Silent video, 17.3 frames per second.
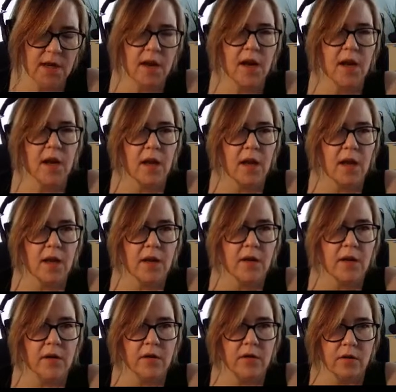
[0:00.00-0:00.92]
and
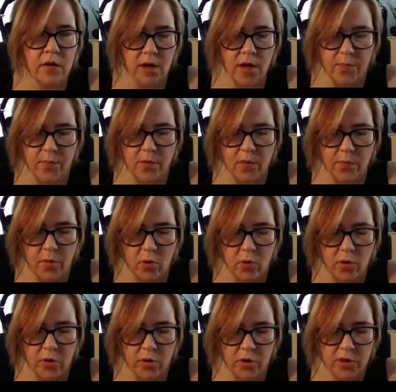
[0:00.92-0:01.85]
the couple
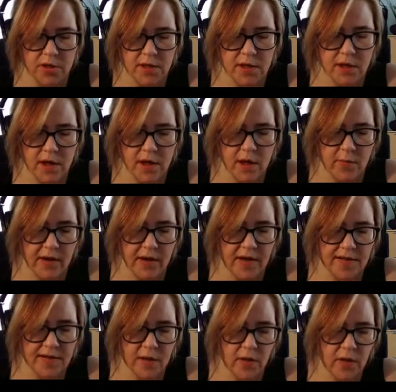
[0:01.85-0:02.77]
bowlers,
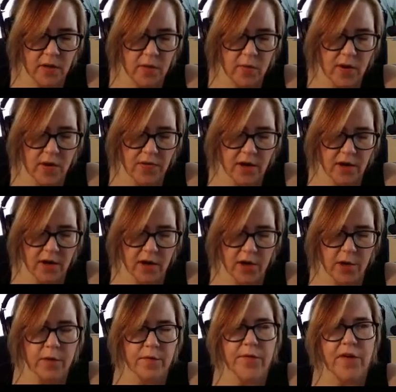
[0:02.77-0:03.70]
because I really want that
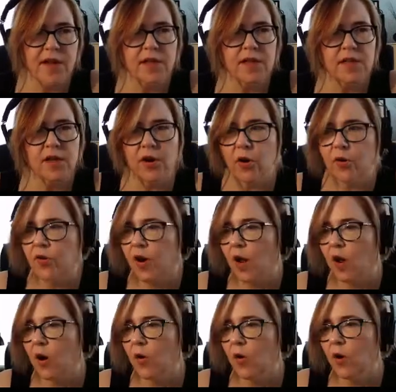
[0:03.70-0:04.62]
air defense to go
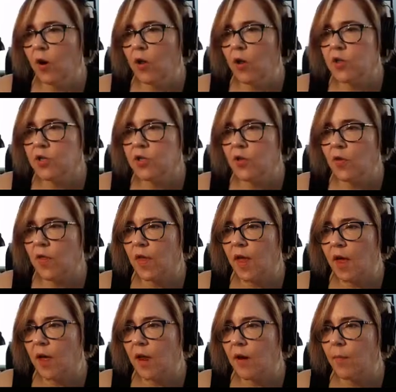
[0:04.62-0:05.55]
down so
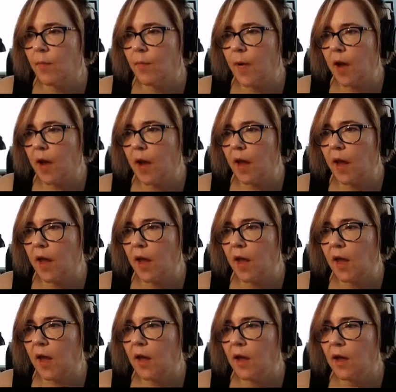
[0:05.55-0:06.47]
that
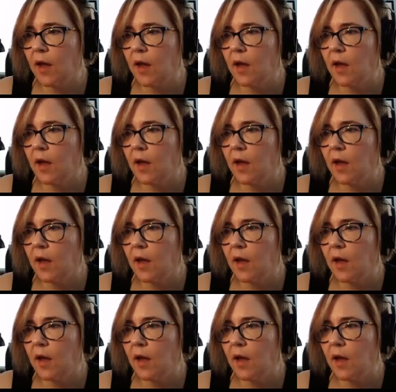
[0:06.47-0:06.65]
my